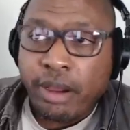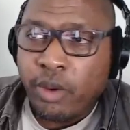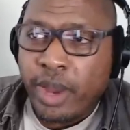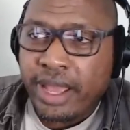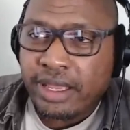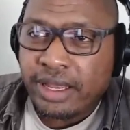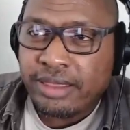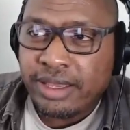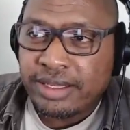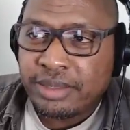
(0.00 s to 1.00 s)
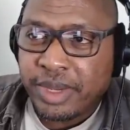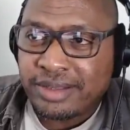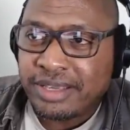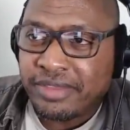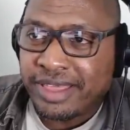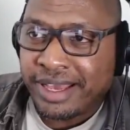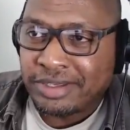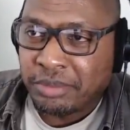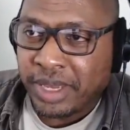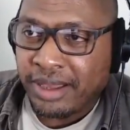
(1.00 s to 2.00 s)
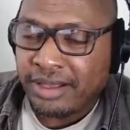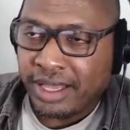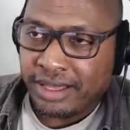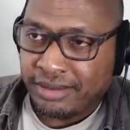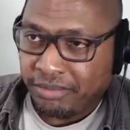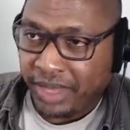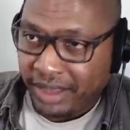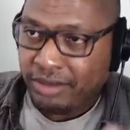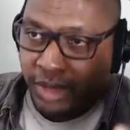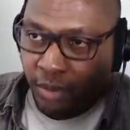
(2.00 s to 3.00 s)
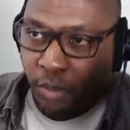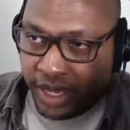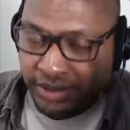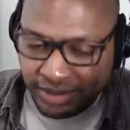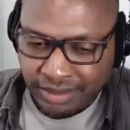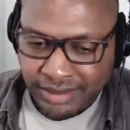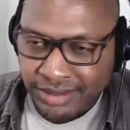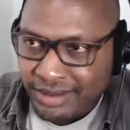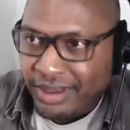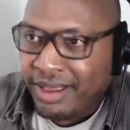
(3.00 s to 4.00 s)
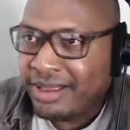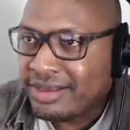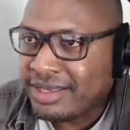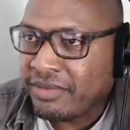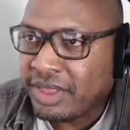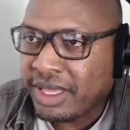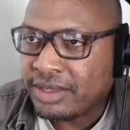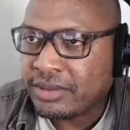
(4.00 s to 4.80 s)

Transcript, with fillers: wagon I think is about seven thousand pound like pound like weight. I like 7, to have 000. an old